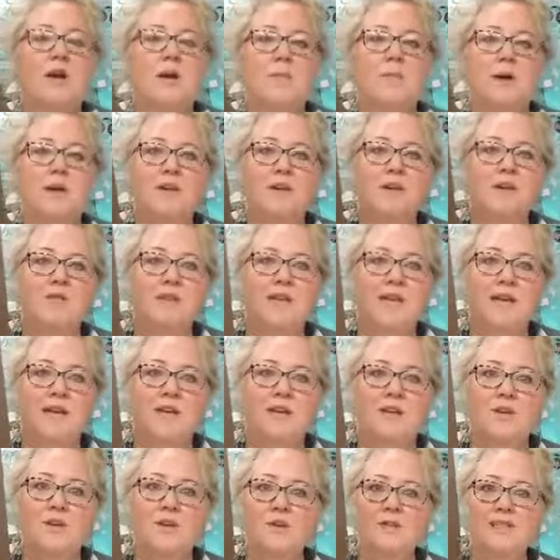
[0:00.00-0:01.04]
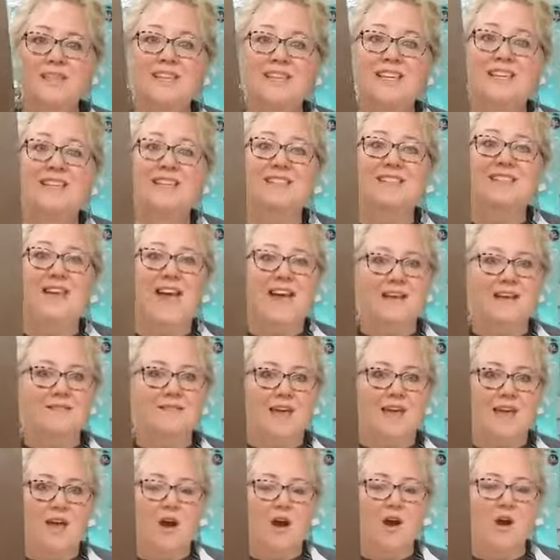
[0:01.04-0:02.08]
But you can use these as
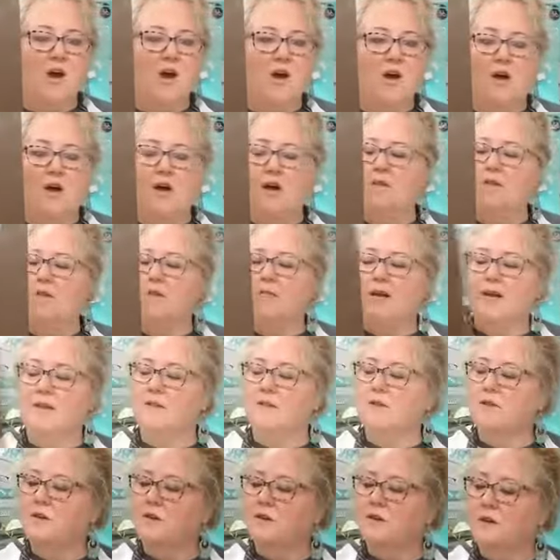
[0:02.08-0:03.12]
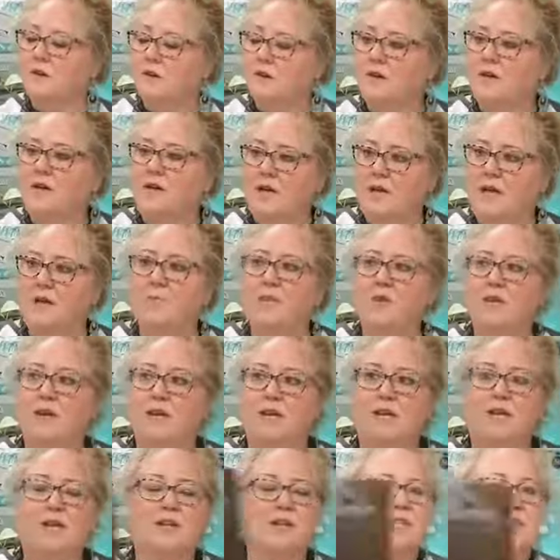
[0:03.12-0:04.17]
they are if they look in pretty
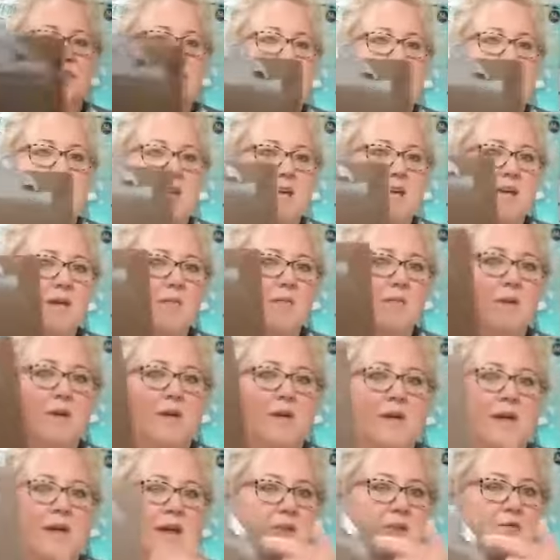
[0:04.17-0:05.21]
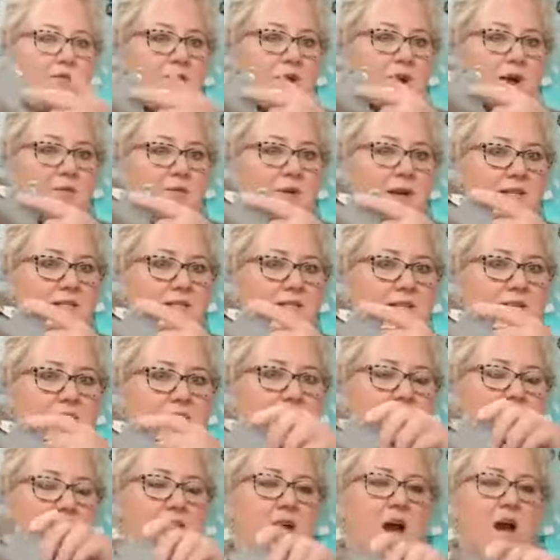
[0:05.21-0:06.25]
good shape and they're not rusted at
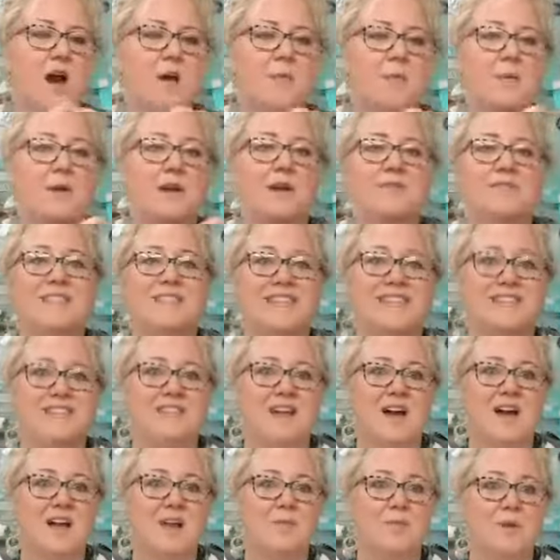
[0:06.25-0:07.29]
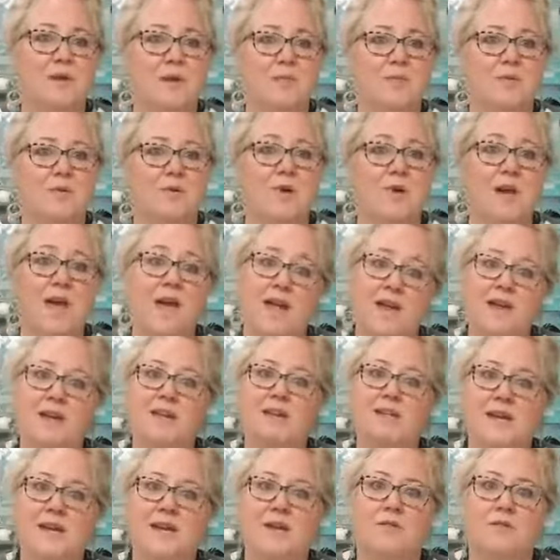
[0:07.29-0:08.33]
the top. And I've seen a lot of people, and in
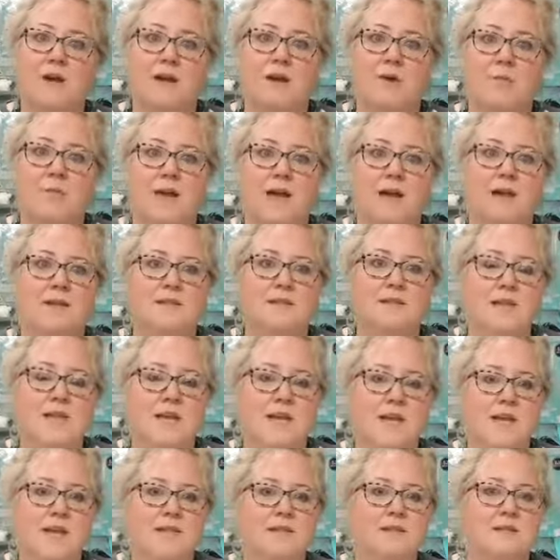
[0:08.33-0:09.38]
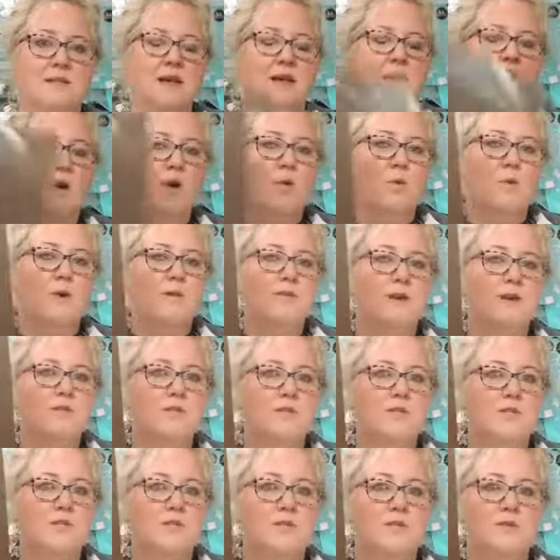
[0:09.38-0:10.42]
decorator magazines, where they'll
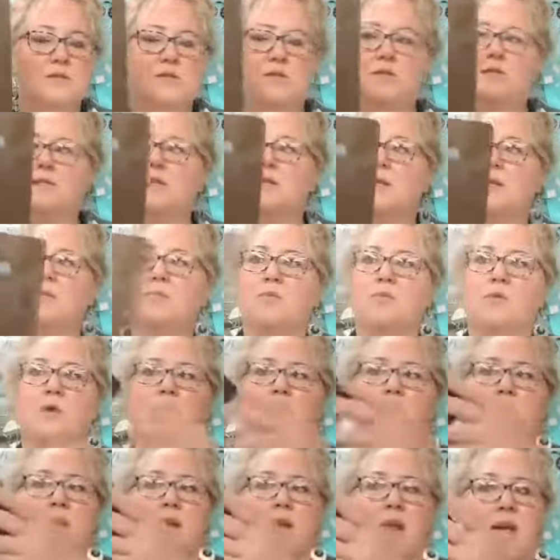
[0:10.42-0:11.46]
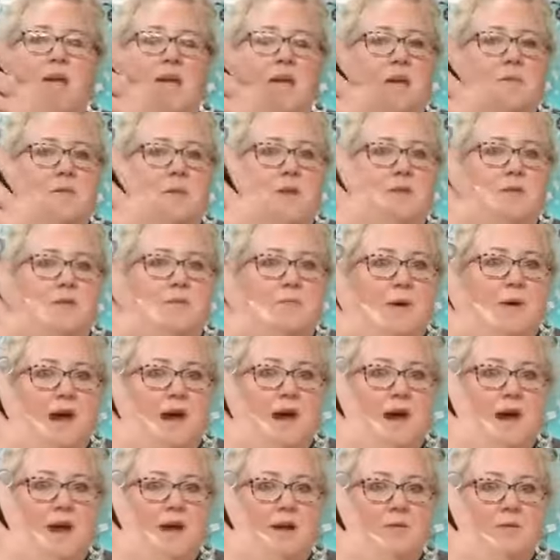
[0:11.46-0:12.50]
just use these clipboards and hang them on the
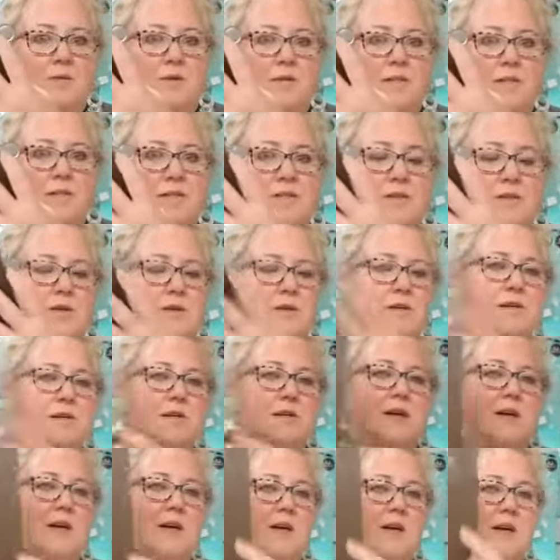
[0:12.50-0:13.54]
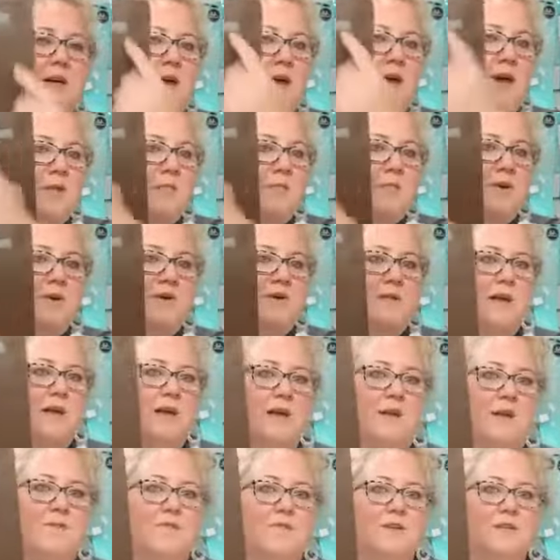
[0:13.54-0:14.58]
back with this hook and put like
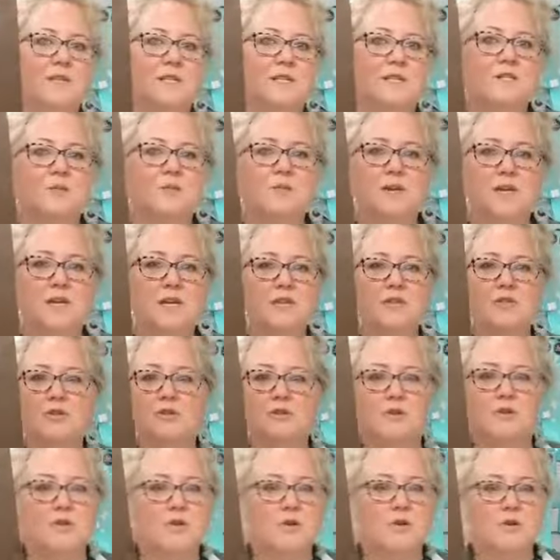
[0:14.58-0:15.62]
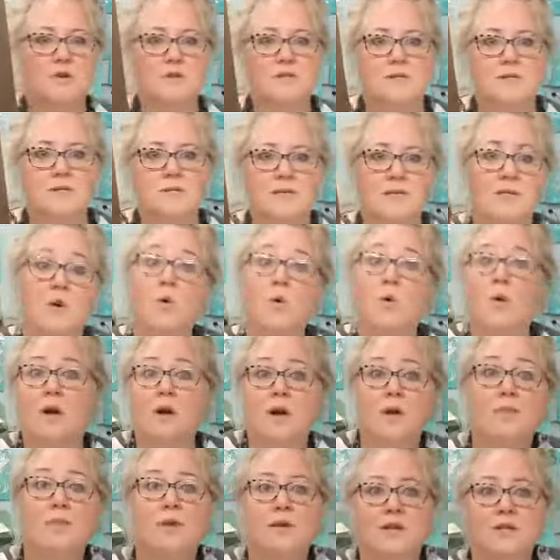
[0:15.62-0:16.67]
a vintage picture or something, or
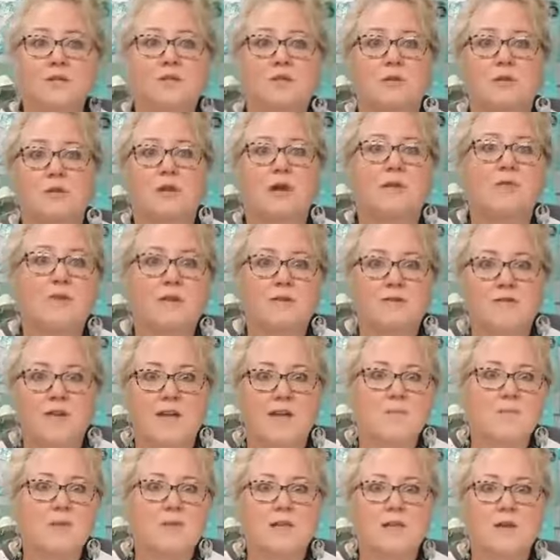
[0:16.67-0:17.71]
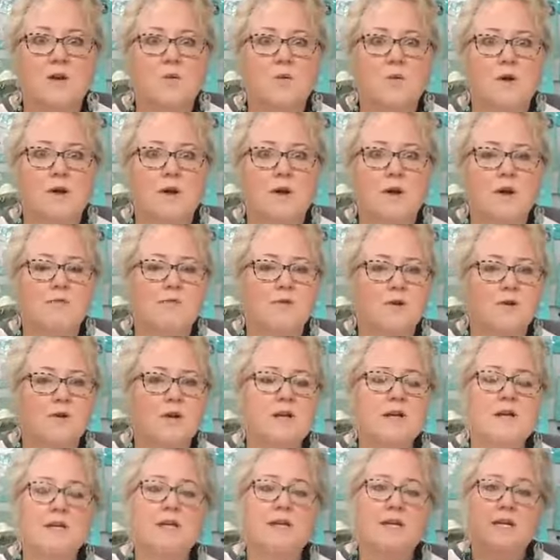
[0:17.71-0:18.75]
a picture of your family or whatever,
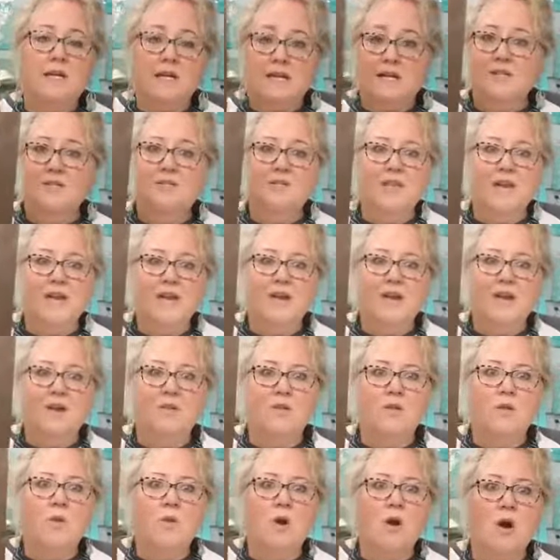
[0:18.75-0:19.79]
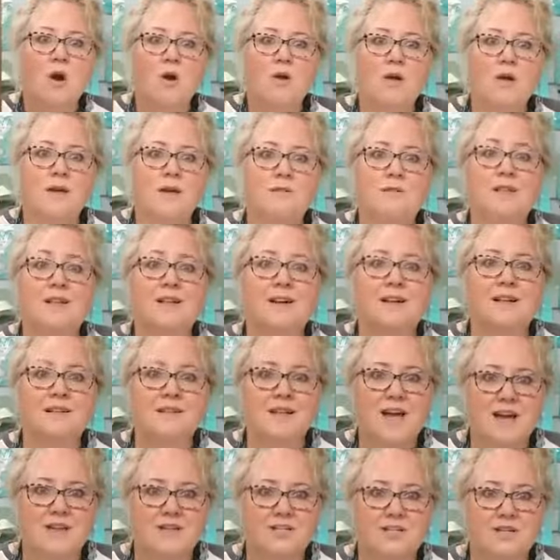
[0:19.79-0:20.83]
and just hang it on the wall as a
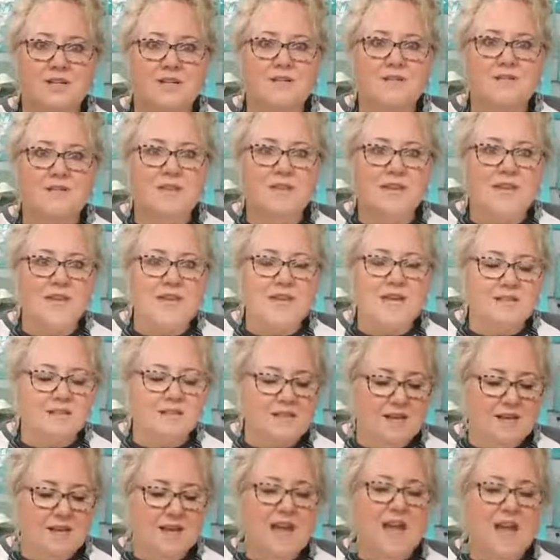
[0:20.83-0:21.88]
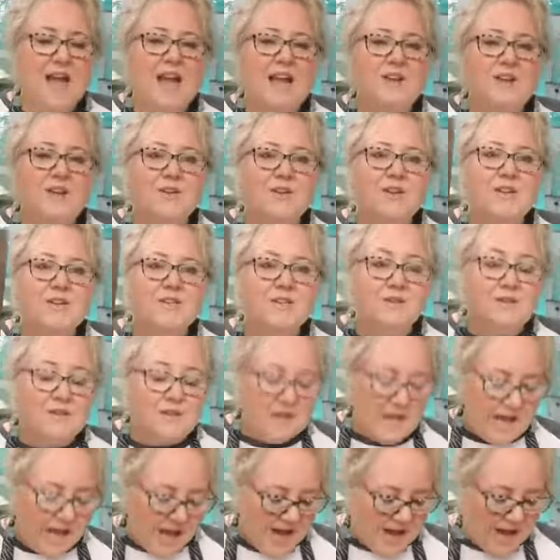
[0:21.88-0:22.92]
collection of these. And you can do
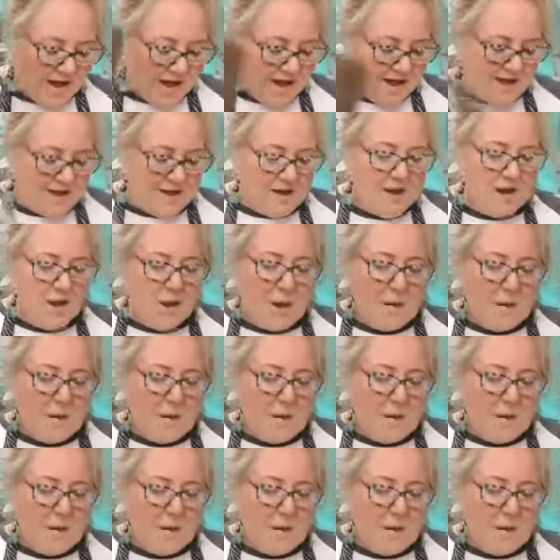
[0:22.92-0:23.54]
that.